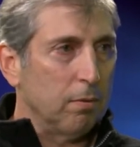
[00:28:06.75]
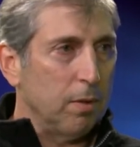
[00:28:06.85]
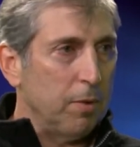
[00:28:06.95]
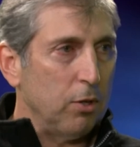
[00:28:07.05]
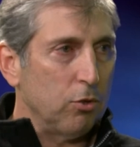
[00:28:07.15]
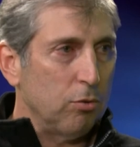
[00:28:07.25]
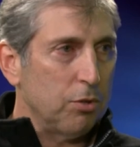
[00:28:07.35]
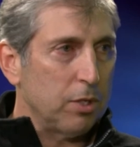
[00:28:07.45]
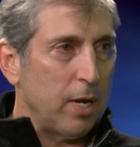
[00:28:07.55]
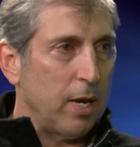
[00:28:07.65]
committed
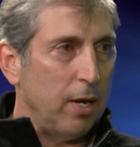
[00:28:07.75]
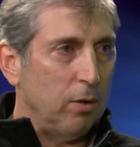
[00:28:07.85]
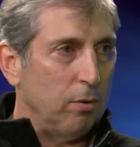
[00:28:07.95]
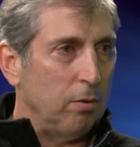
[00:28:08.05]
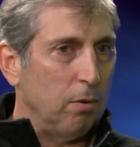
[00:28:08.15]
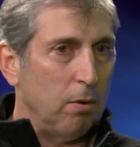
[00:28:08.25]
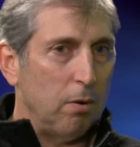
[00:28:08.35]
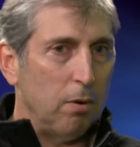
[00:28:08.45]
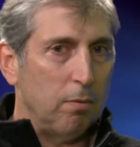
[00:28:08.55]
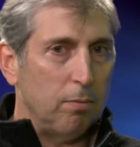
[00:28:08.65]
suicide
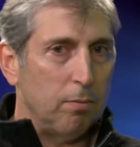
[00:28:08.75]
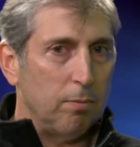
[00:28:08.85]
or...